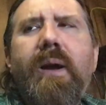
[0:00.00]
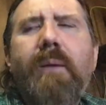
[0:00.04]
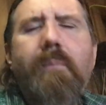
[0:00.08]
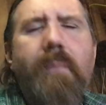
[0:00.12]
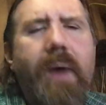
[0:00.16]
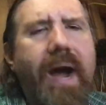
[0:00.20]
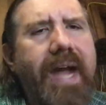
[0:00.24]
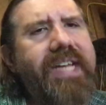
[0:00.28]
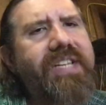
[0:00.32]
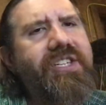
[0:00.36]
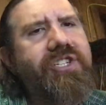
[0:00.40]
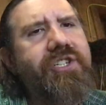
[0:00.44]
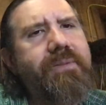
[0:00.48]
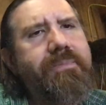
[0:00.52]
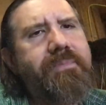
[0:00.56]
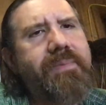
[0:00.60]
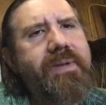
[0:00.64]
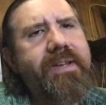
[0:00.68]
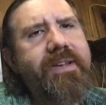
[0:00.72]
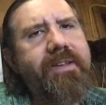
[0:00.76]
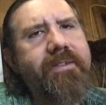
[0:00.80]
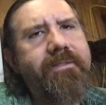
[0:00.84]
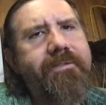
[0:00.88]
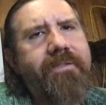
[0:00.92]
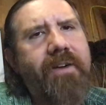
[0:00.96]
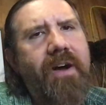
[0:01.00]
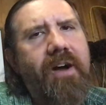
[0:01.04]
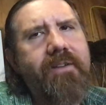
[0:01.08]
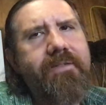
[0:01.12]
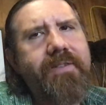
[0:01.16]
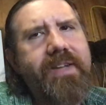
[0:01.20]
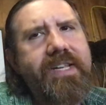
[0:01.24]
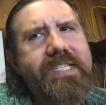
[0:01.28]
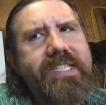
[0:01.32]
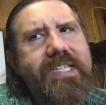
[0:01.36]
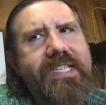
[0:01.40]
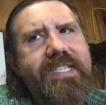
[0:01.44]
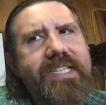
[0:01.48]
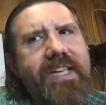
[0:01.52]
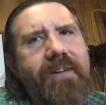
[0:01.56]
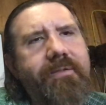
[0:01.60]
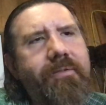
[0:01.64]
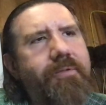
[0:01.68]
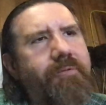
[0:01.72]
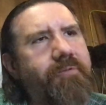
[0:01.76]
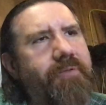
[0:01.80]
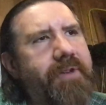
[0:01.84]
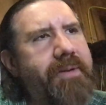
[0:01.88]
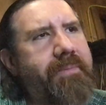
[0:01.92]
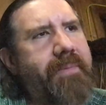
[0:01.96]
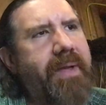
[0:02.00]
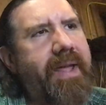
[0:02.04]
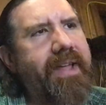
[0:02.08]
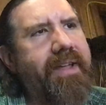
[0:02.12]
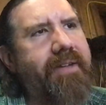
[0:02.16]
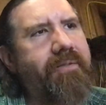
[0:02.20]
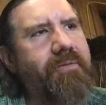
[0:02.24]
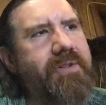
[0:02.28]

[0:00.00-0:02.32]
Might jump into Final Fantasy VII Remake.